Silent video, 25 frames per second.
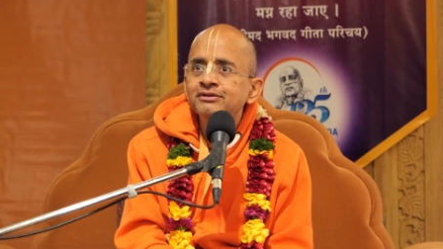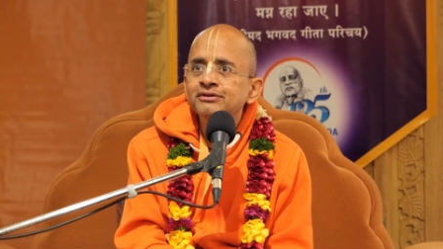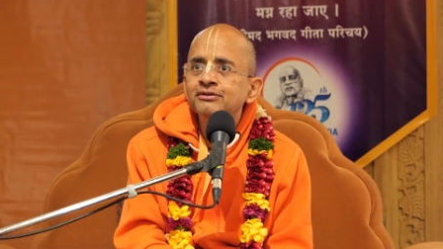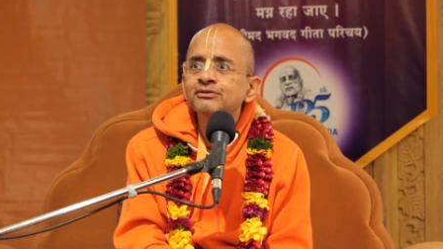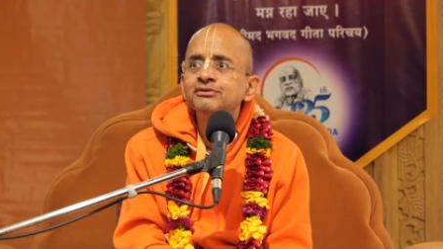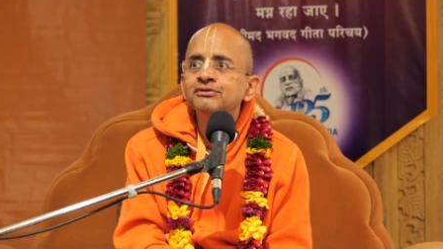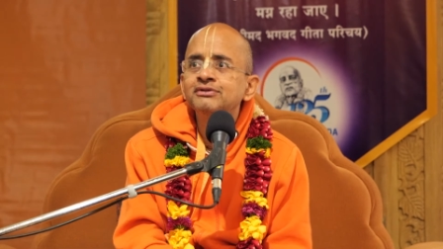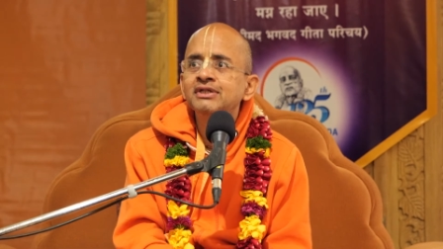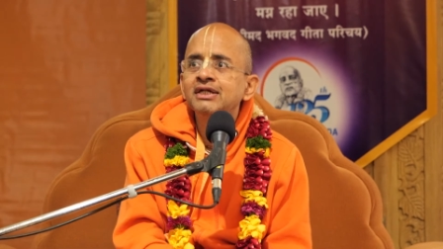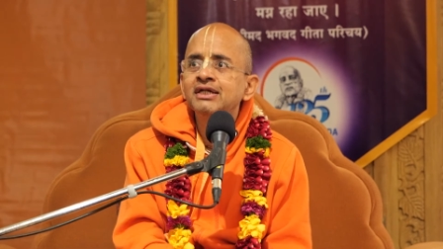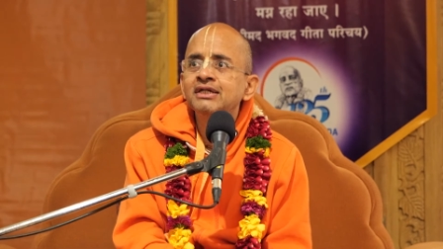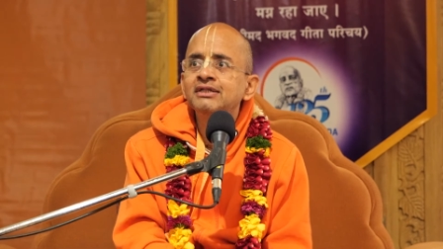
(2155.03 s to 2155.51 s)

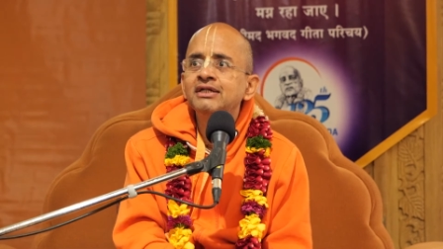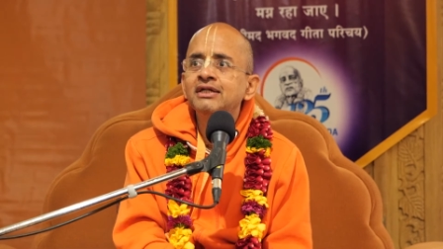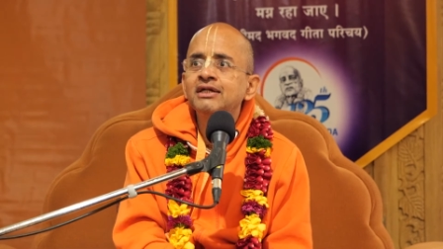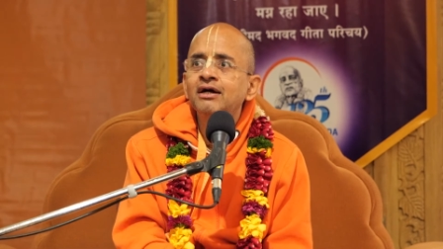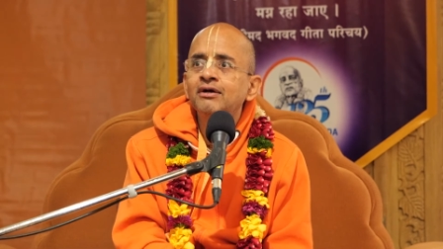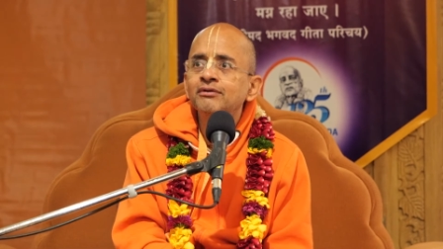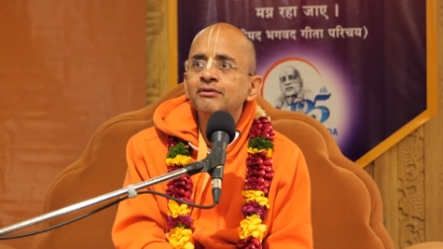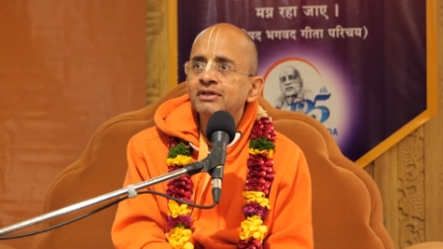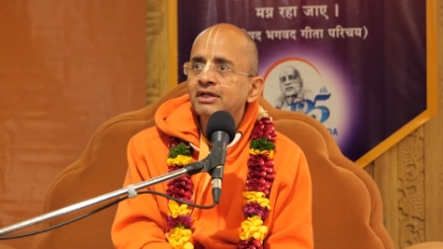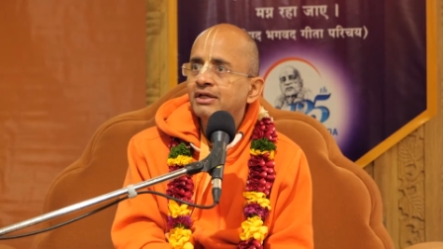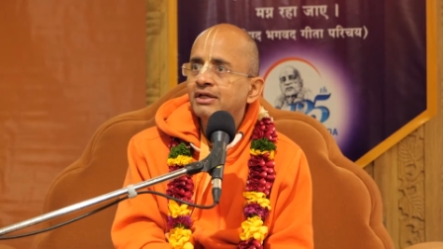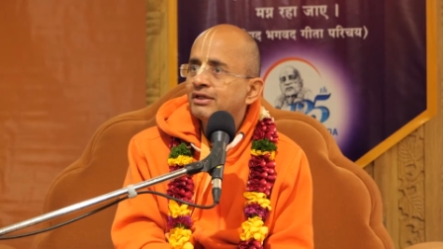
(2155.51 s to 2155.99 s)
who say that
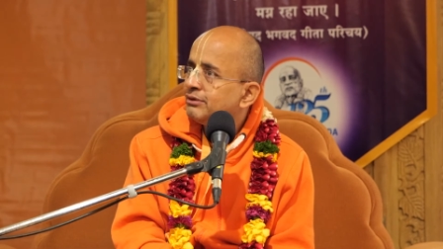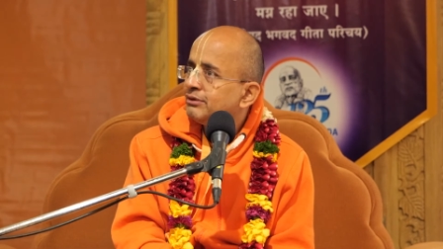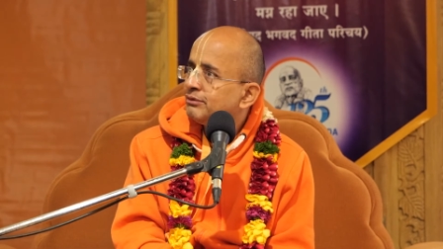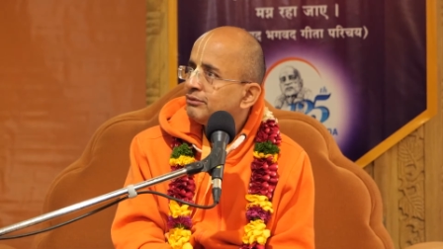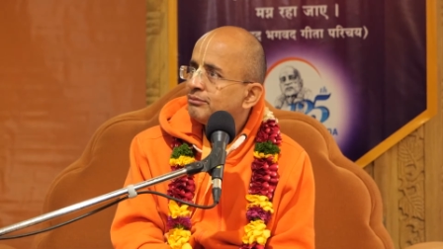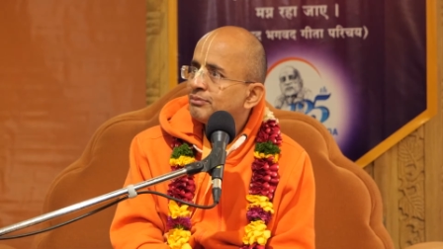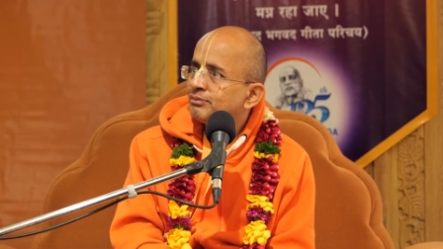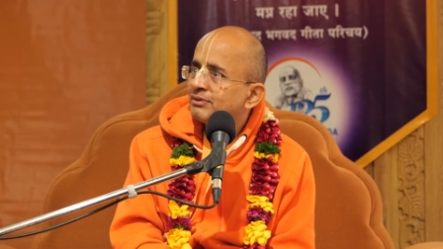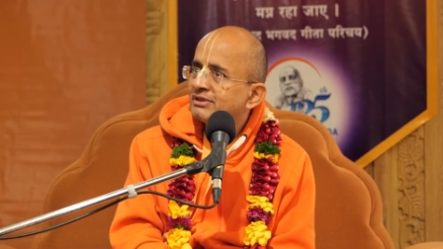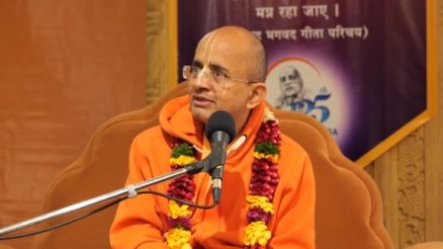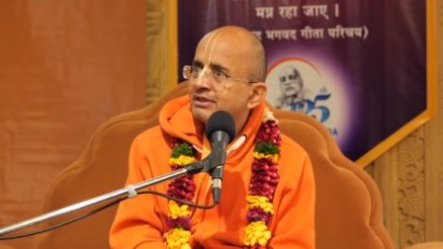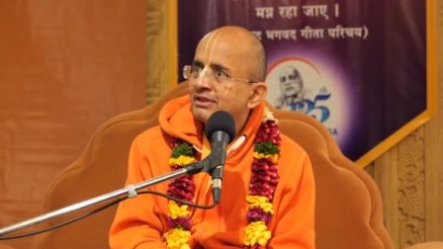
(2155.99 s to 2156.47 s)
how can
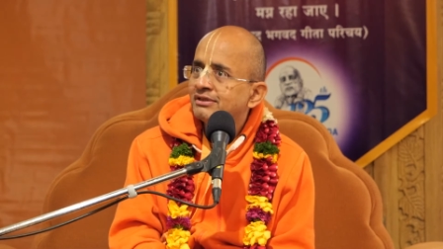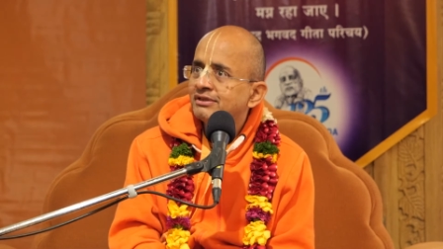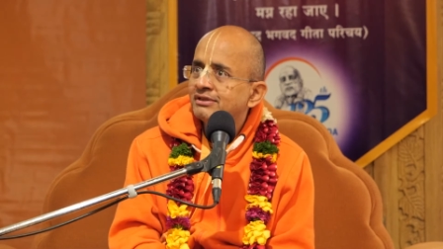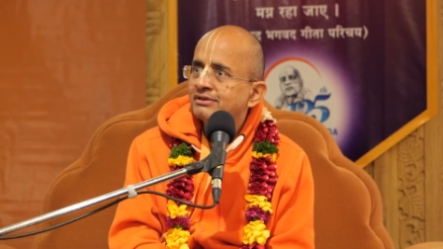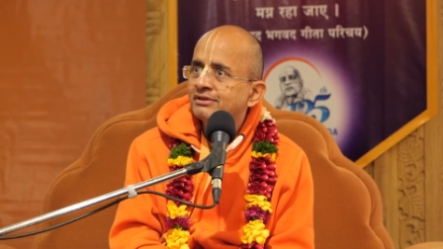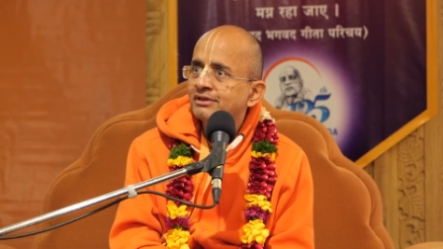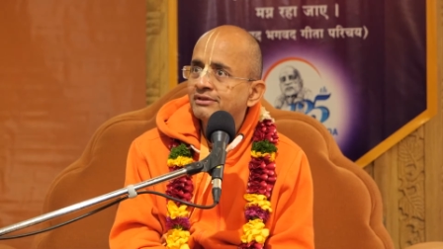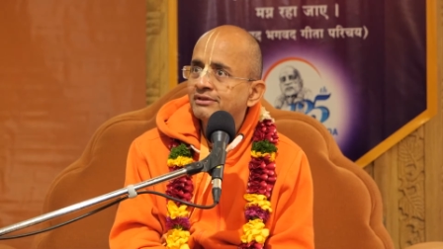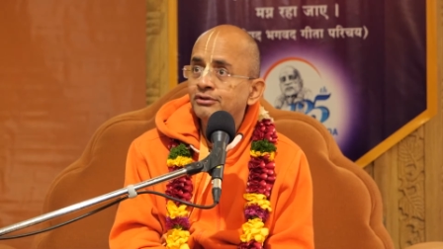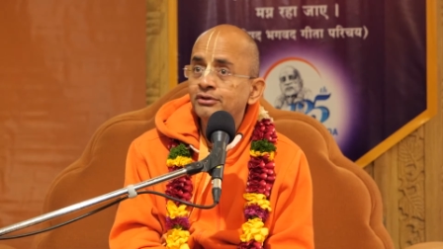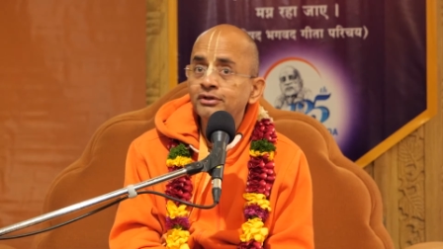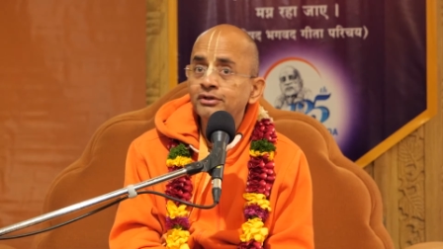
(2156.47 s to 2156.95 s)
you present
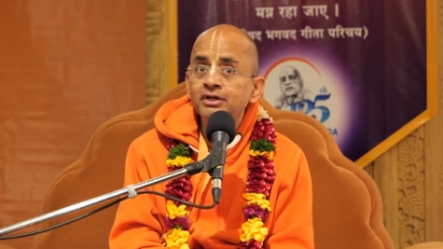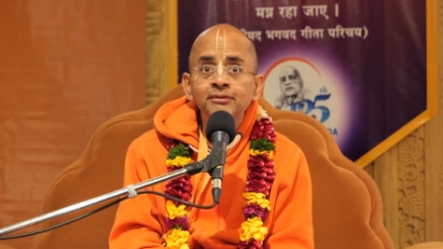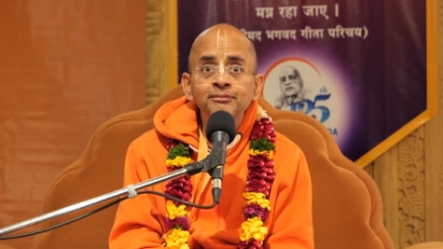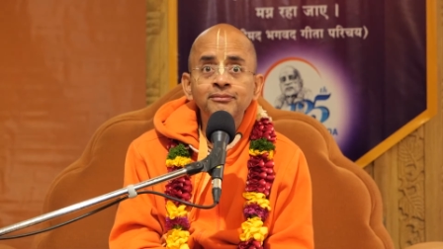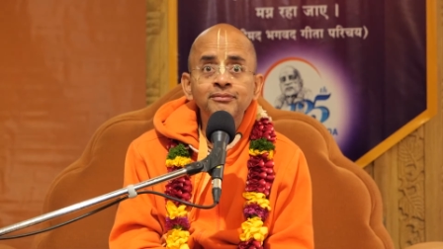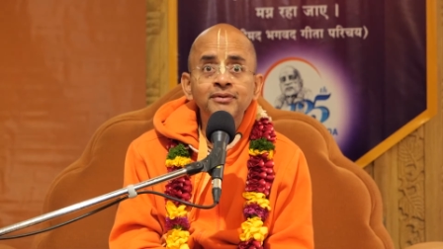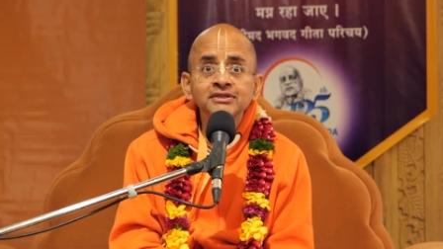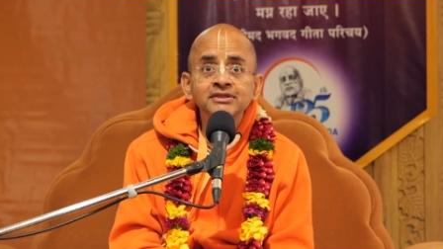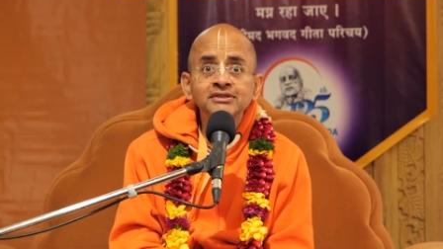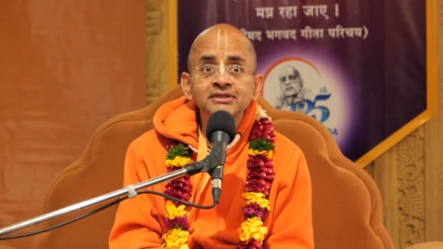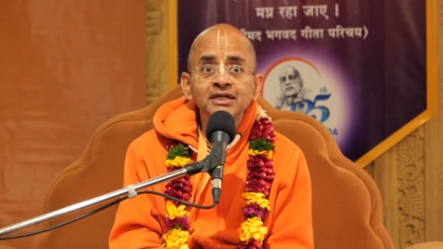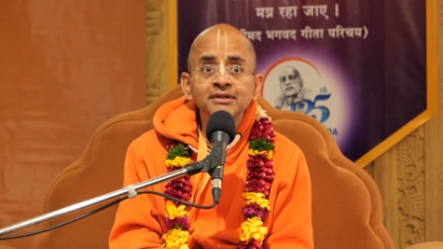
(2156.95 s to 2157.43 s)
these esoteric
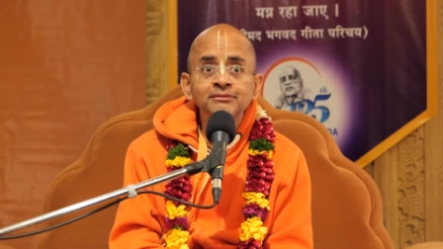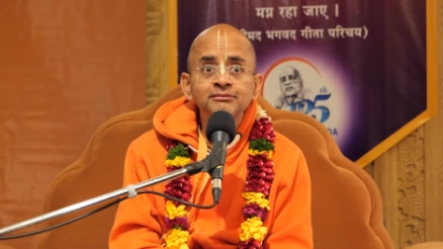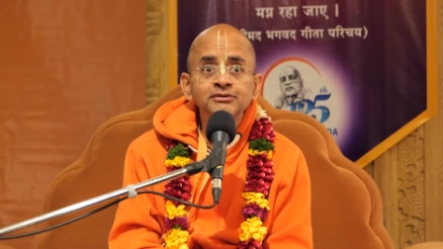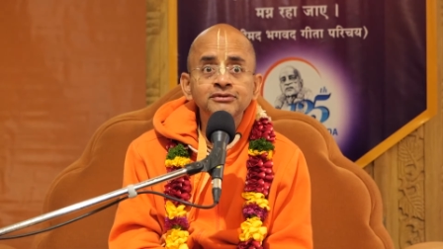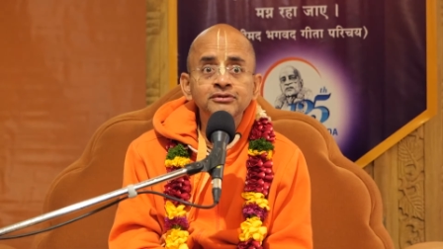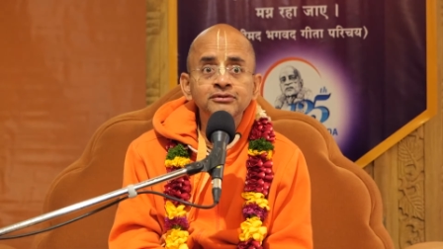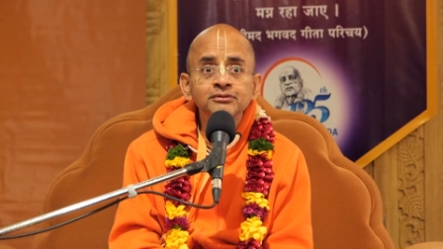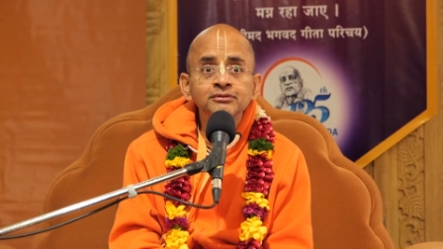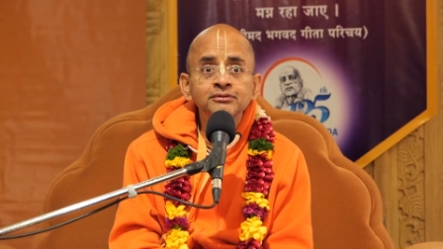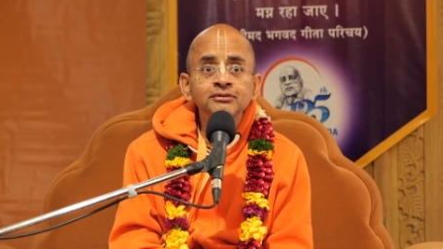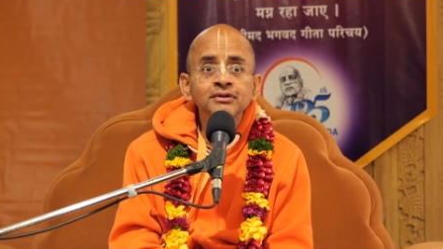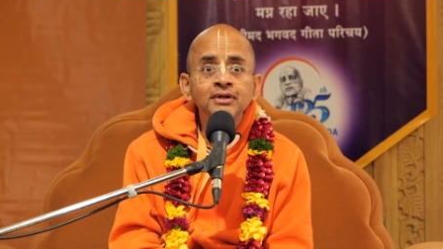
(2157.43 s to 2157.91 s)
pastimes
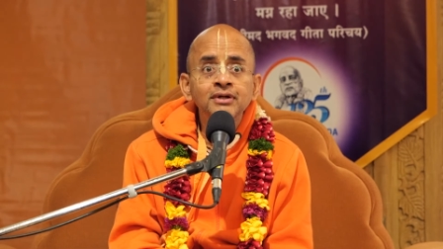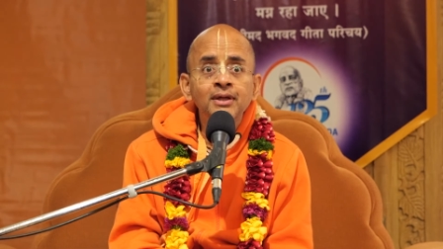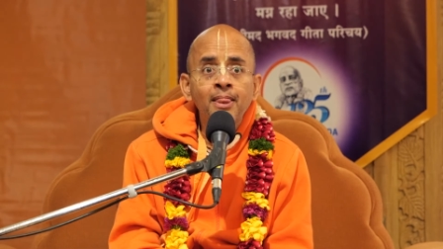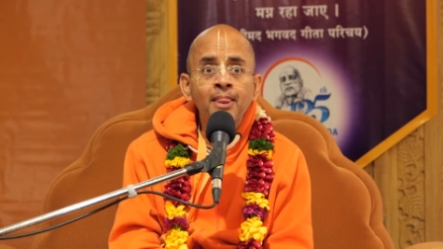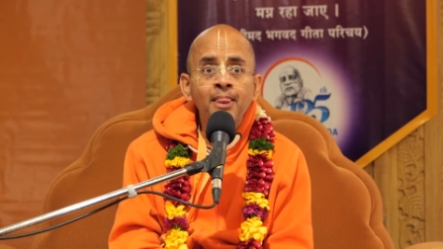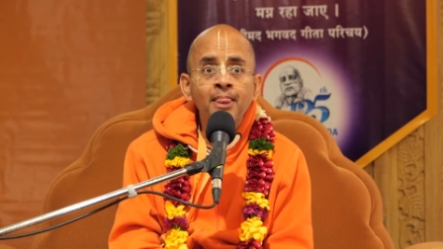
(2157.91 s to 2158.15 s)
to